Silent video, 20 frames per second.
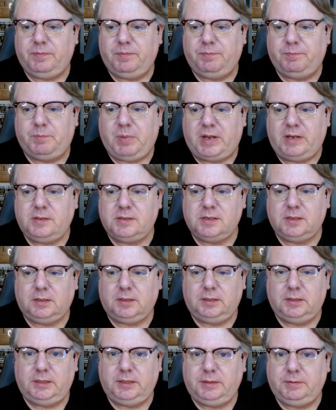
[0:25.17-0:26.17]

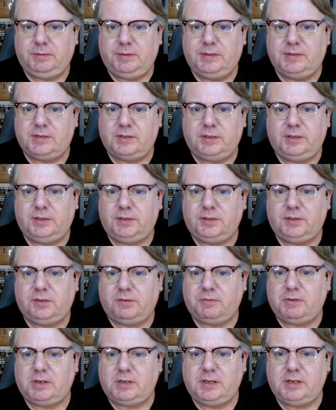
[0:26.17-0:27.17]
basically centered
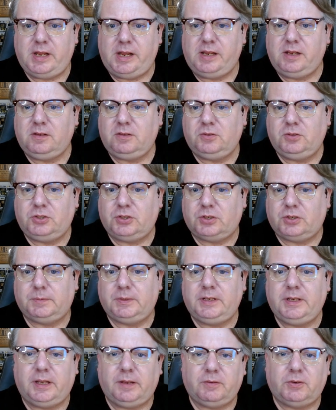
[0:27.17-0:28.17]
around the
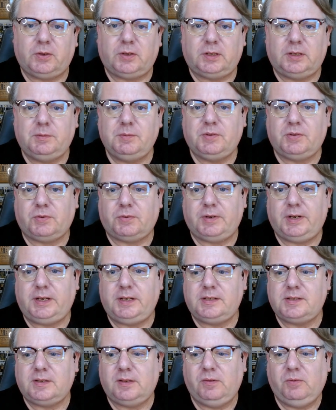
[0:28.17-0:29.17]
Anglo-German Naval Arms
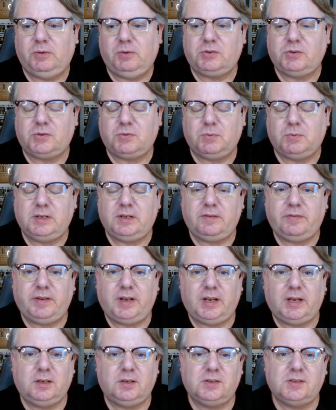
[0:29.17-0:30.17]
Race, which was one of the
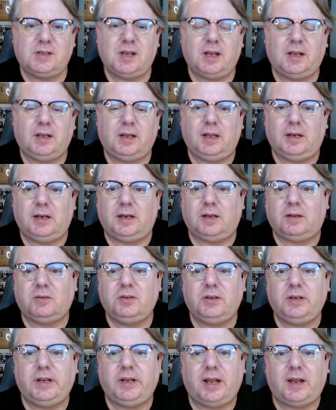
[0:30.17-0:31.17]
factors that led up to
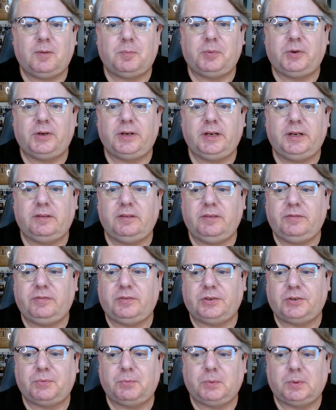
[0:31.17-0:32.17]
the outbreak of the
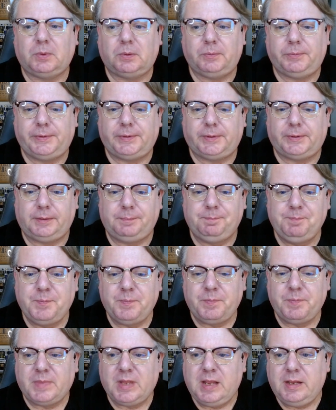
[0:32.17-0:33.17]
First World War.
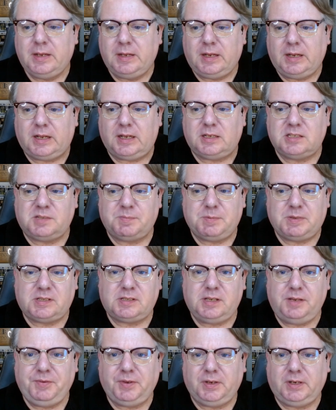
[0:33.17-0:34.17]

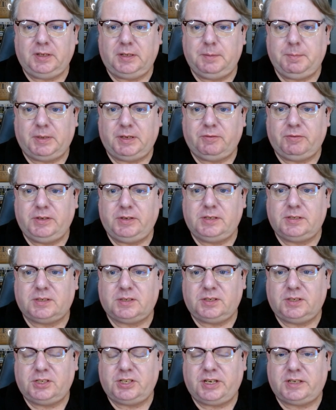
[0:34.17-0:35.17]
Specifically, my
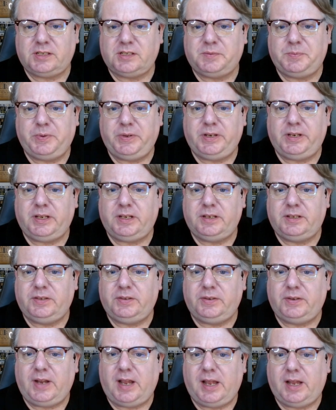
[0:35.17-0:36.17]
research has been
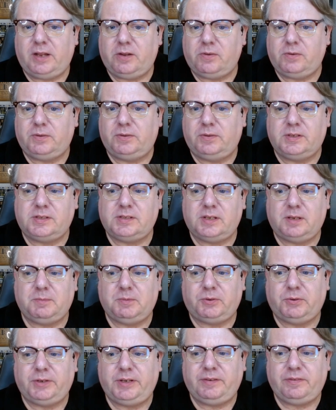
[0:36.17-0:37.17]
into how the
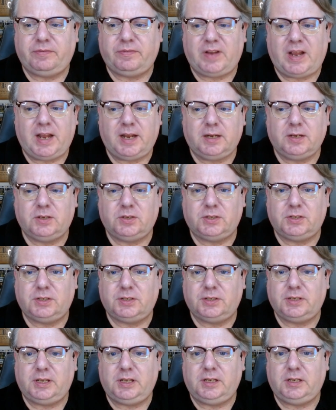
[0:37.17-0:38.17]
submarine
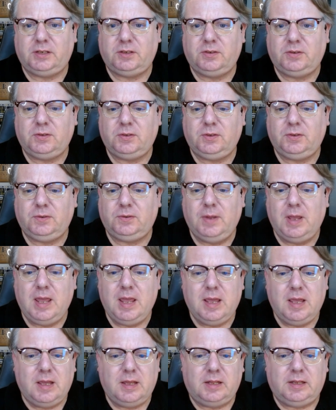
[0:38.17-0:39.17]
factored into
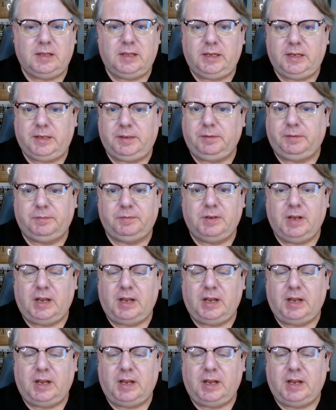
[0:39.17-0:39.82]
the